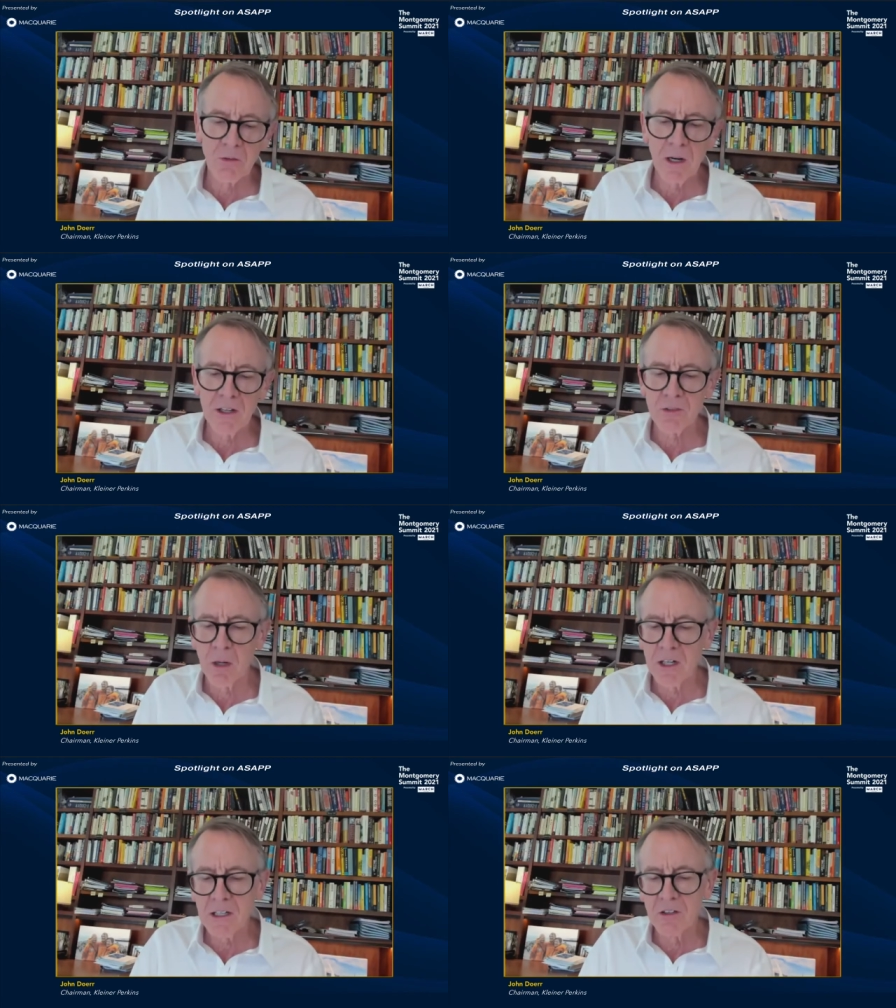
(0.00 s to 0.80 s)
raise
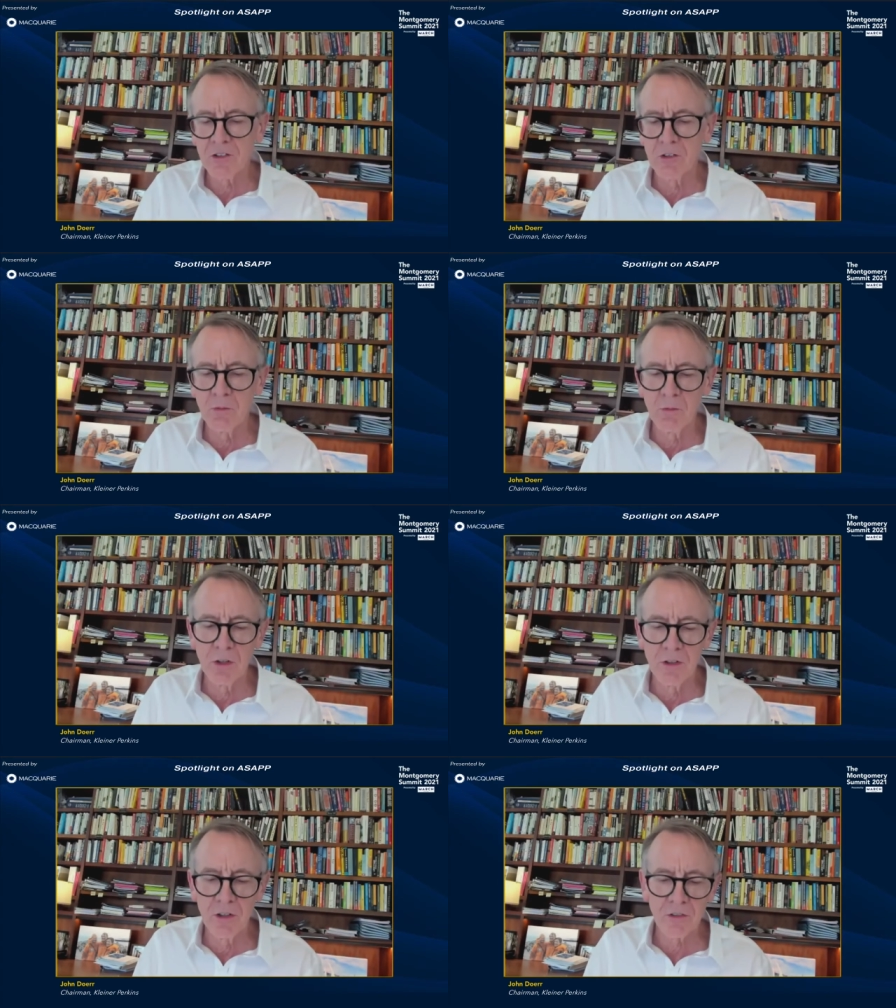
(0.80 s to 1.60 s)
money as you
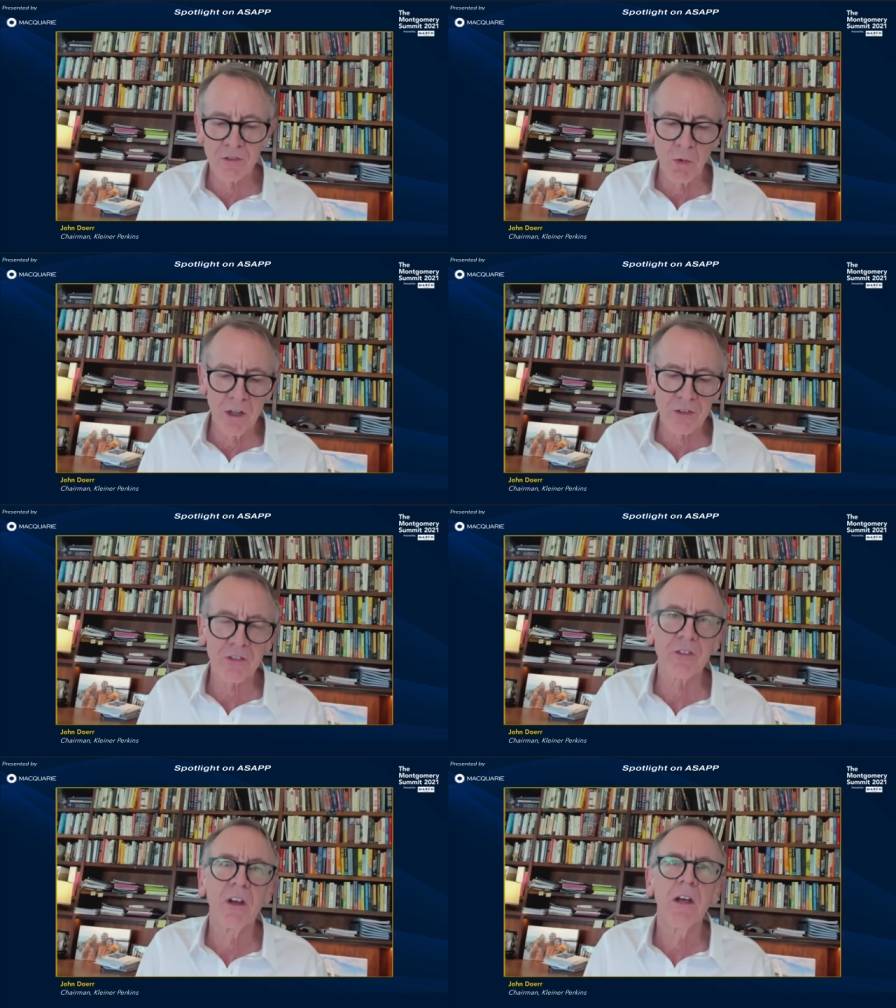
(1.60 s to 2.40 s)
reduce
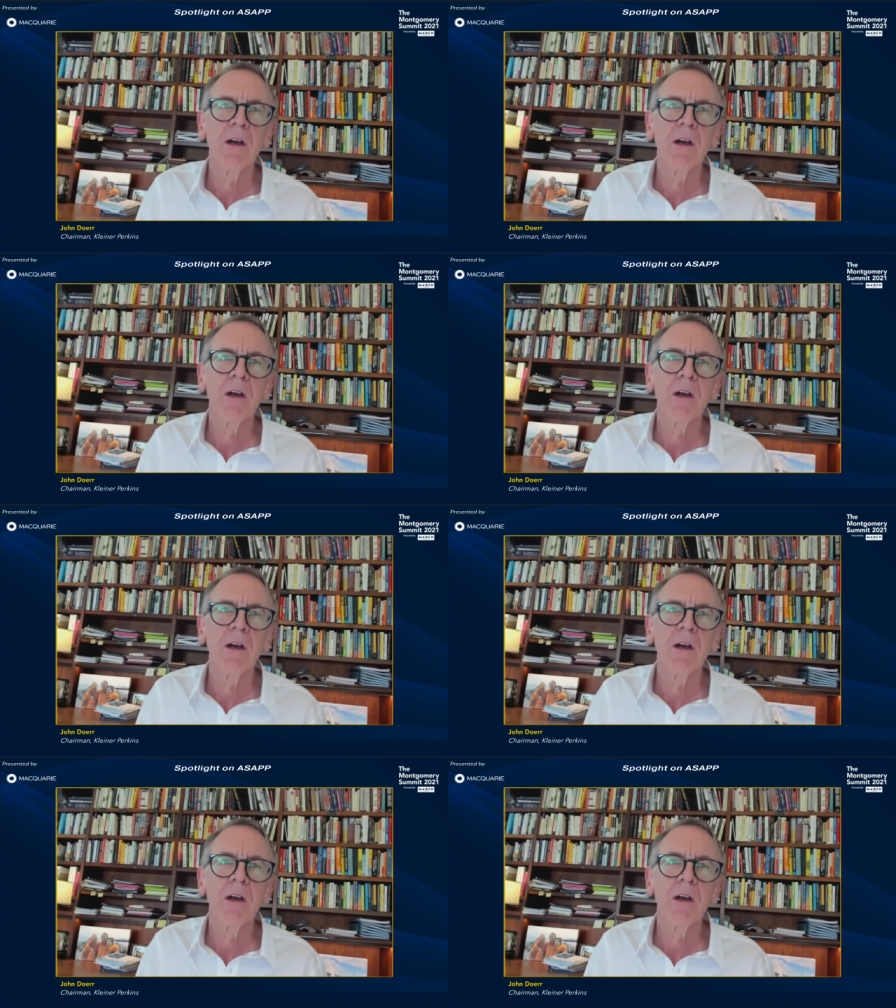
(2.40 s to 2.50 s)
risks,